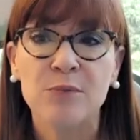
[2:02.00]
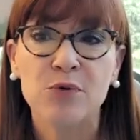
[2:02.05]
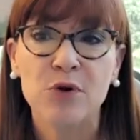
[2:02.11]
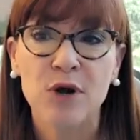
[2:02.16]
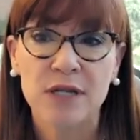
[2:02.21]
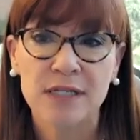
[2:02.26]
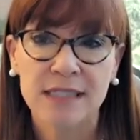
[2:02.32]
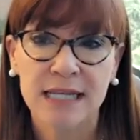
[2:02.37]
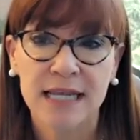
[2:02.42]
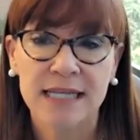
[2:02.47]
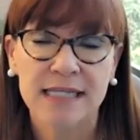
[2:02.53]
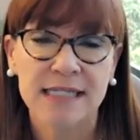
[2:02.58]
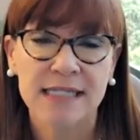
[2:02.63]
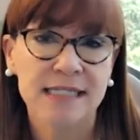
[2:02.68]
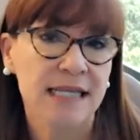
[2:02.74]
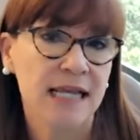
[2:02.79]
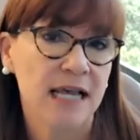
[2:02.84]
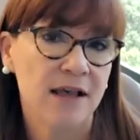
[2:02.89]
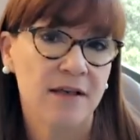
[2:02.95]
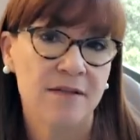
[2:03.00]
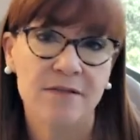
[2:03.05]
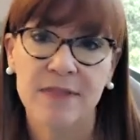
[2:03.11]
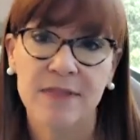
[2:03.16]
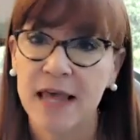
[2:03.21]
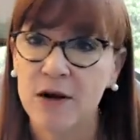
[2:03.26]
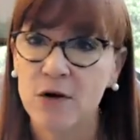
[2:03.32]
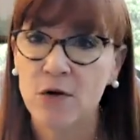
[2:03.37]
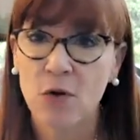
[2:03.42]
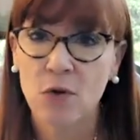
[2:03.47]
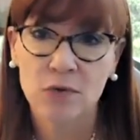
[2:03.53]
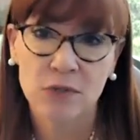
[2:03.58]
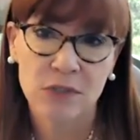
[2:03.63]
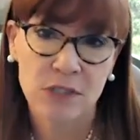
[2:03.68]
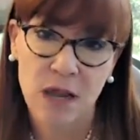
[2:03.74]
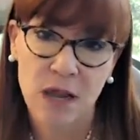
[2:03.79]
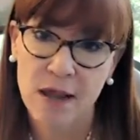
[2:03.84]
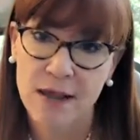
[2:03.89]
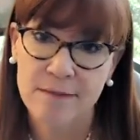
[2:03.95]
process that whole
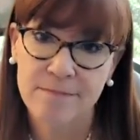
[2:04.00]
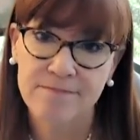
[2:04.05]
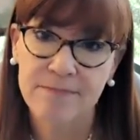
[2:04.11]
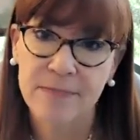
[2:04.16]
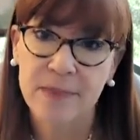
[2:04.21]
time.